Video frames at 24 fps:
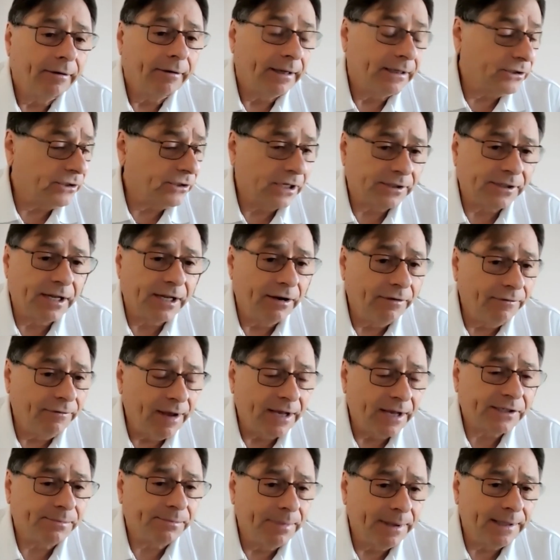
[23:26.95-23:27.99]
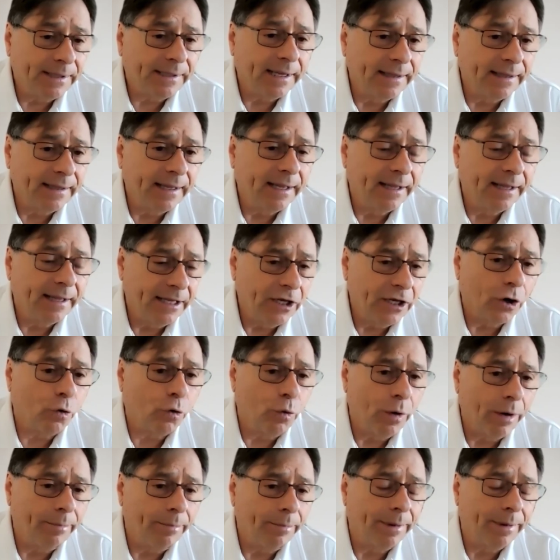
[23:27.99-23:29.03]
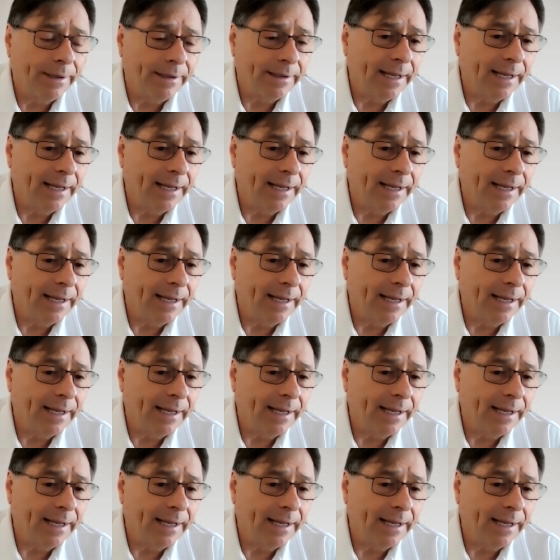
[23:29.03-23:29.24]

It's just an investment in the equipment.